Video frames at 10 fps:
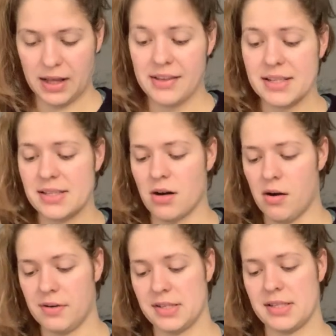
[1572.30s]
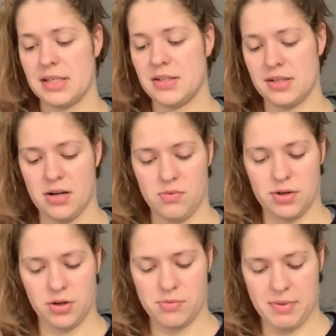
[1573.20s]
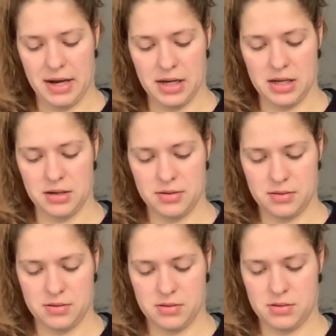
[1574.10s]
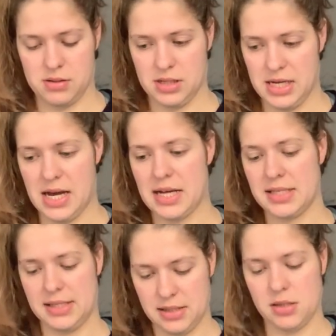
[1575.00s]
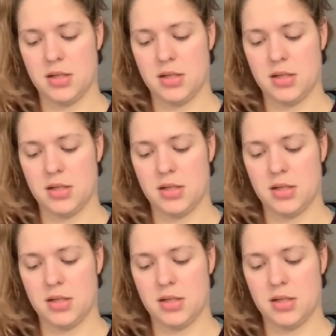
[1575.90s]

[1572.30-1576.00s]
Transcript: This obviously does not want to go back in. Yes.